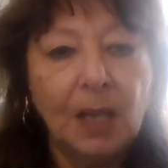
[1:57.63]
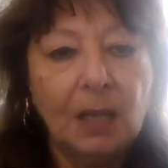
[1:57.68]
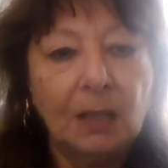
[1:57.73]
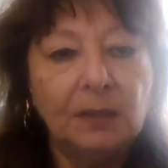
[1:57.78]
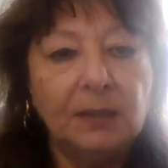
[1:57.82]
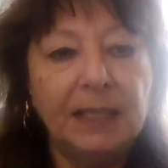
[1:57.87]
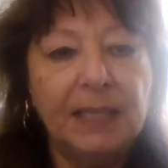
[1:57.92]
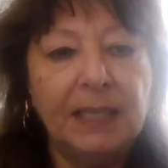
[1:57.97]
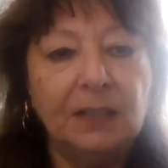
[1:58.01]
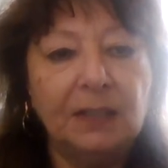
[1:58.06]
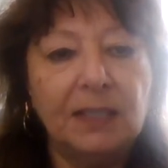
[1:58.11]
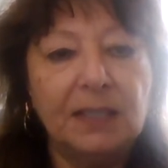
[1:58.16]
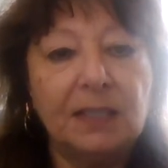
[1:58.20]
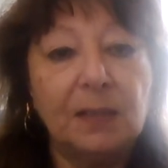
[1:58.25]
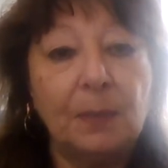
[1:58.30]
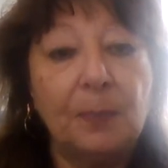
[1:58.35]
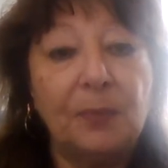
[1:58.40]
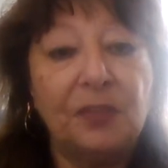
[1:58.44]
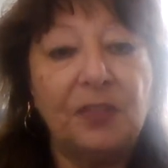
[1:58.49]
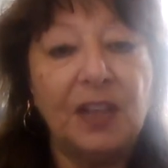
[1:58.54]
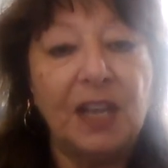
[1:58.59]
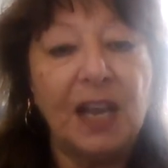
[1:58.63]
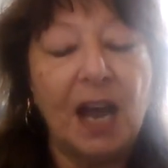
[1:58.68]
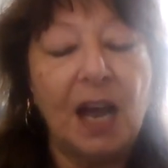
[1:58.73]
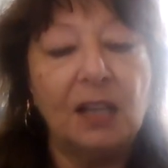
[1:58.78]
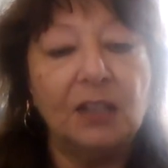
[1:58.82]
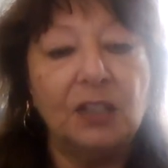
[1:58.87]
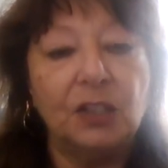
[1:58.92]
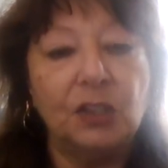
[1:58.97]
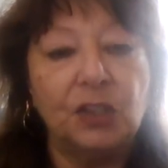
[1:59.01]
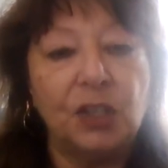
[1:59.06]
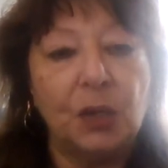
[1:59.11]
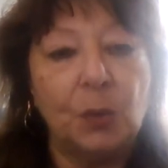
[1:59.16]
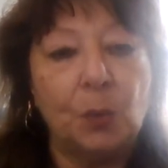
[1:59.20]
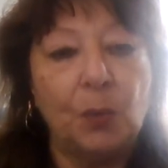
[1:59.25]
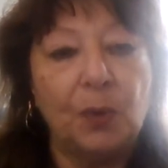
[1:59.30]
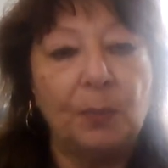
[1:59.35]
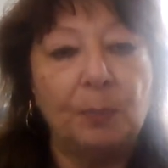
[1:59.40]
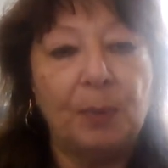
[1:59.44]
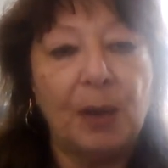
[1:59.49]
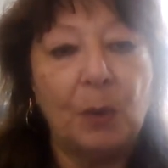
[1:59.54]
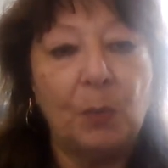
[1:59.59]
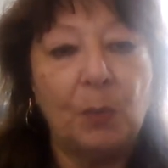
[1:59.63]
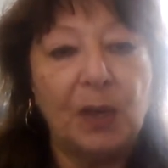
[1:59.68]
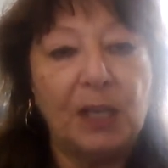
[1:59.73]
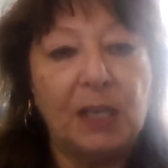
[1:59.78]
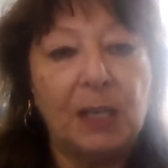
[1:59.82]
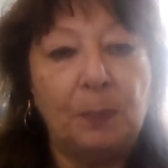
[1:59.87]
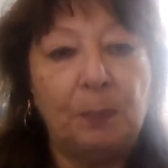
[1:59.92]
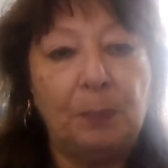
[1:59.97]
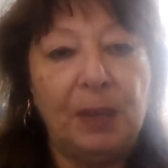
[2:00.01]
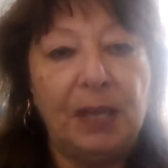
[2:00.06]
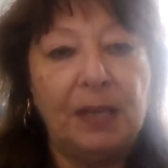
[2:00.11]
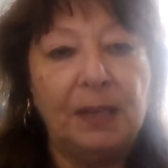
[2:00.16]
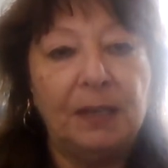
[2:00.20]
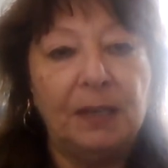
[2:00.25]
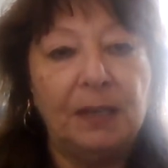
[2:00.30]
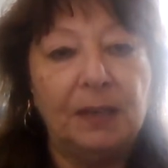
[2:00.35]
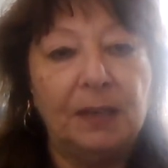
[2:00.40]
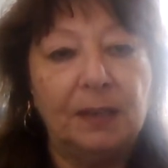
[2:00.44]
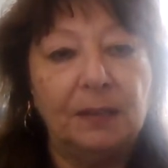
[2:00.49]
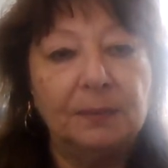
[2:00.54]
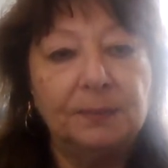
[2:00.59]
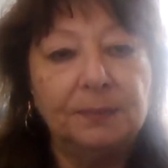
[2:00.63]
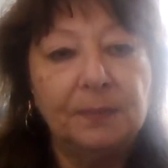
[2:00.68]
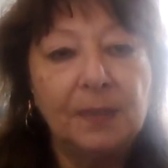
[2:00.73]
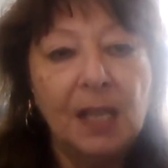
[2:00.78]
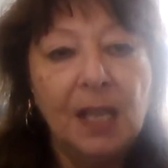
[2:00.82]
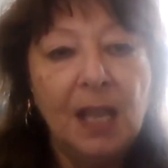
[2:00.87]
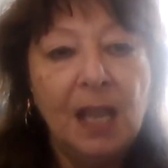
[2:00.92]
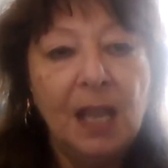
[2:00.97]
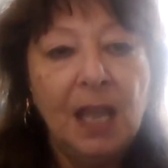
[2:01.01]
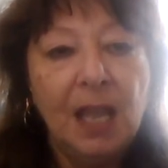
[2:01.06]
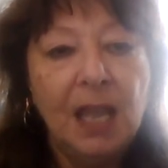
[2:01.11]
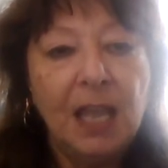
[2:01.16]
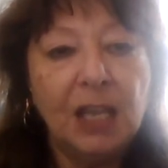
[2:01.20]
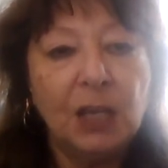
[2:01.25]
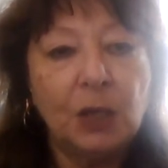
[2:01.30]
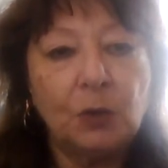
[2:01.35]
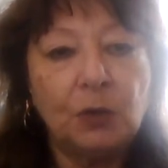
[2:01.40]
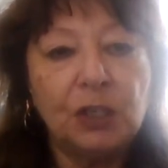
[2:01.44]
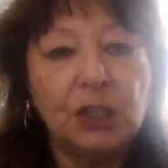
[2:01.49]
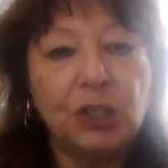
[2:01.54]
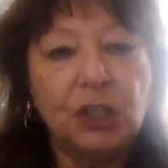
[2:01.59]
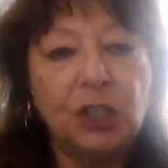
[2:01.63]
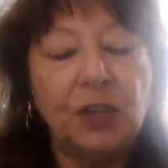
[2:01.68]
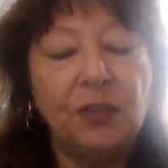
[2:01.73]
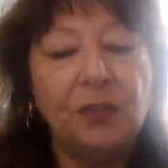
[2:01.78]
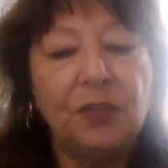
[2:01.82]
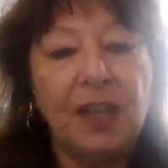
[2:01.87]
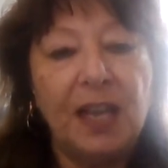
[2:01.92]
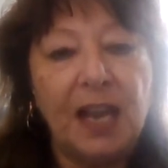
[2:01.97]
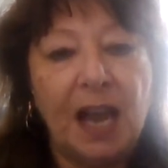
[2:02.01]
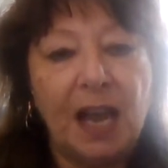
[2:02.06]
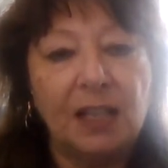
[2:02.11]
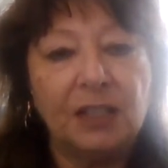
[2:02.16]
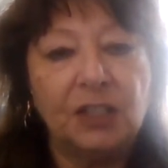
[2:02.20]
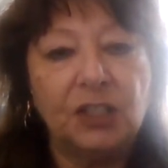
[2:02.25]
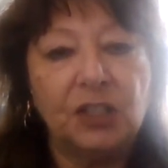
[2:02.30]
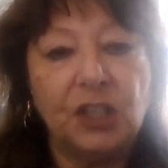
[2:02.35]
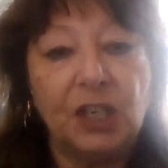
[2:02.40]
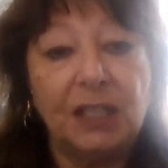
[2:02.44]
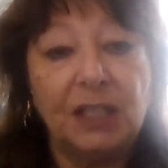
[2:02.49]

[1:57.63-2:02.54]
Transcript: Legalism Theology by Wikipedia. In Christian theology,